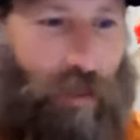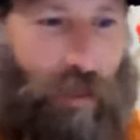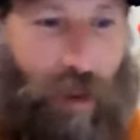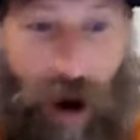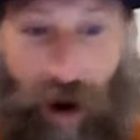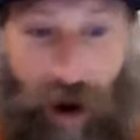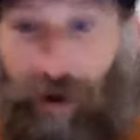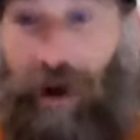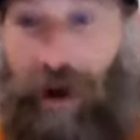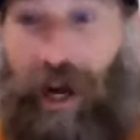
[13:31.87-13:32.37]

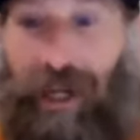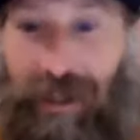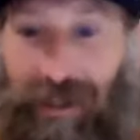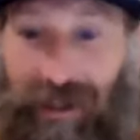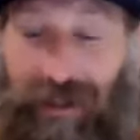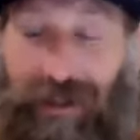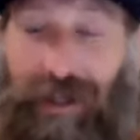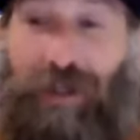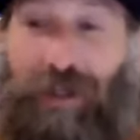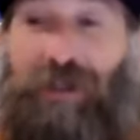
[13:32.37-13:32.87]

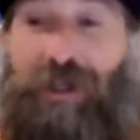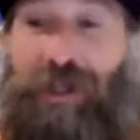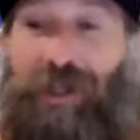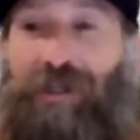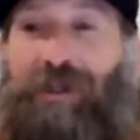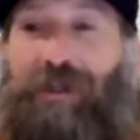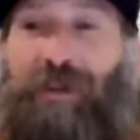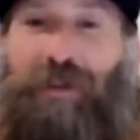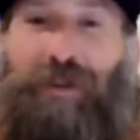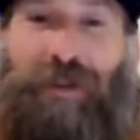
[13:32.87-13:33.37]
modernizing their
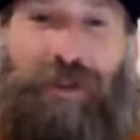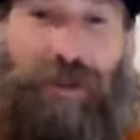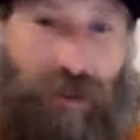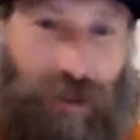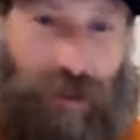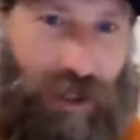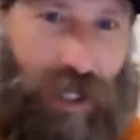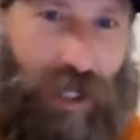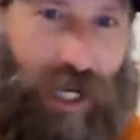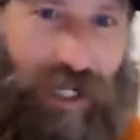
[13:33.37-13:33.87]
systems and
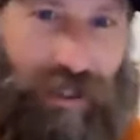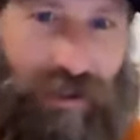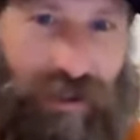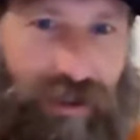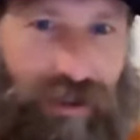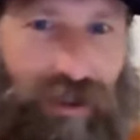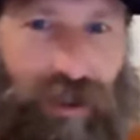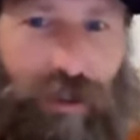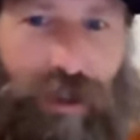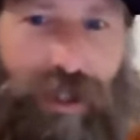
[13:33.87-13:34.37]

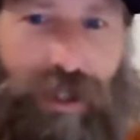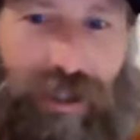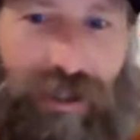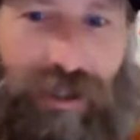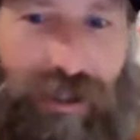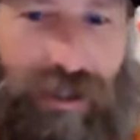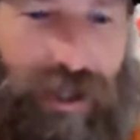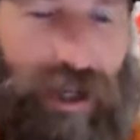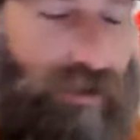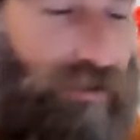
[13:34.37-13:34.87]
utilizing some of
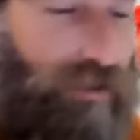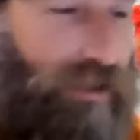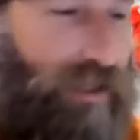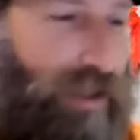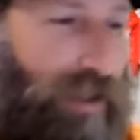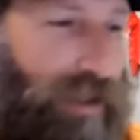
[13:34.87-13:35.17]
this stuff